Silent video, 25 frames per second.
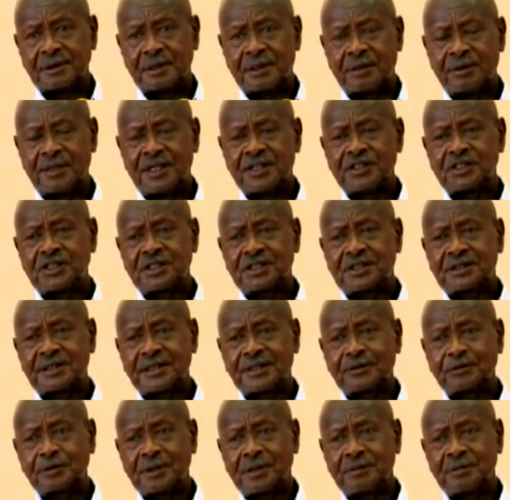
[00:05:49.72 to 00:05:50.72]
Our
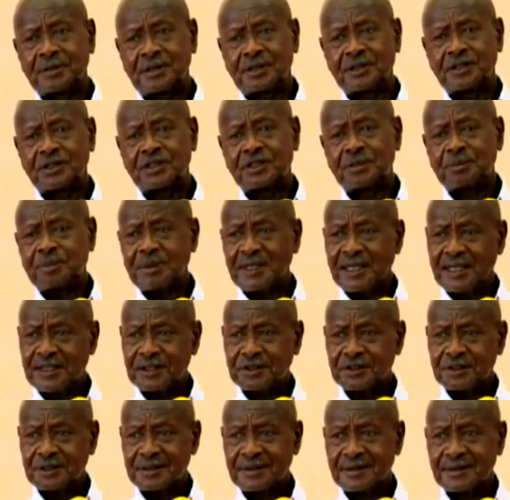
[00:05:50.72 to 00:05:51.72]
ancestors were making
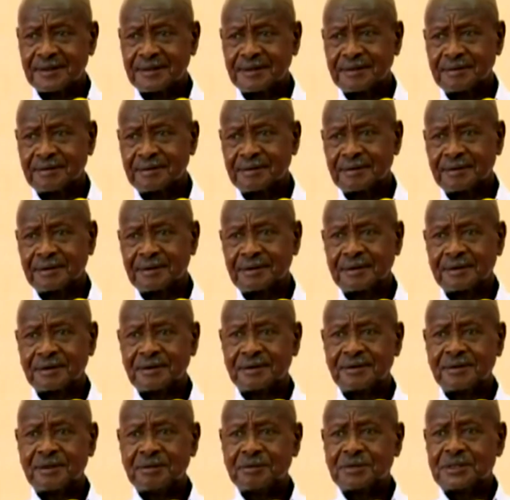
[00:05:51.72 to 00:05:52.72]
spears
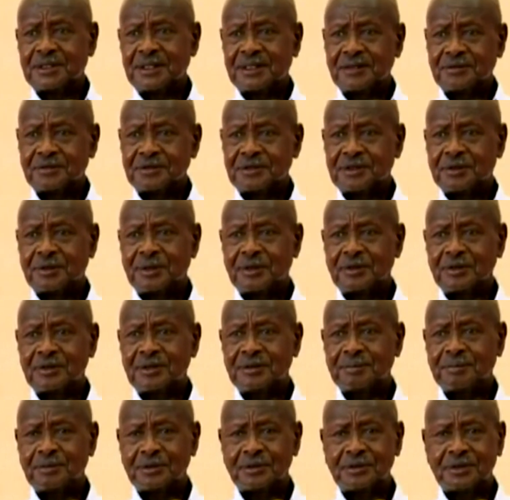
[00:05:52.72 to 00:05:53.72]
themselves. They were not
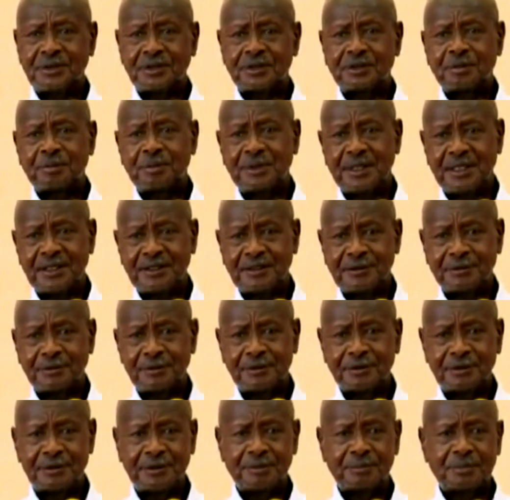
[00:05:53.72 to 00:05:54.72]
importing spears, they
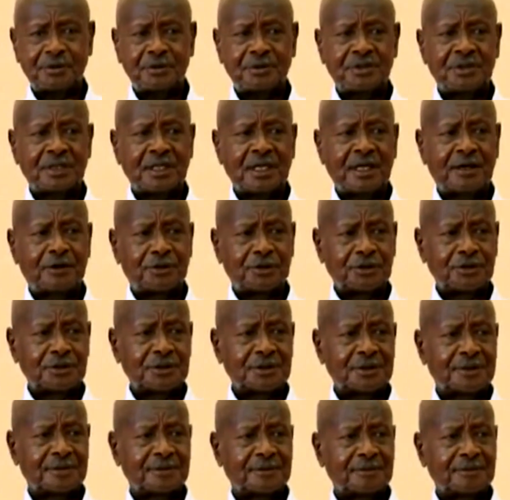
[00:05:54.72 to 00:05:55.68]
were not importing arrows.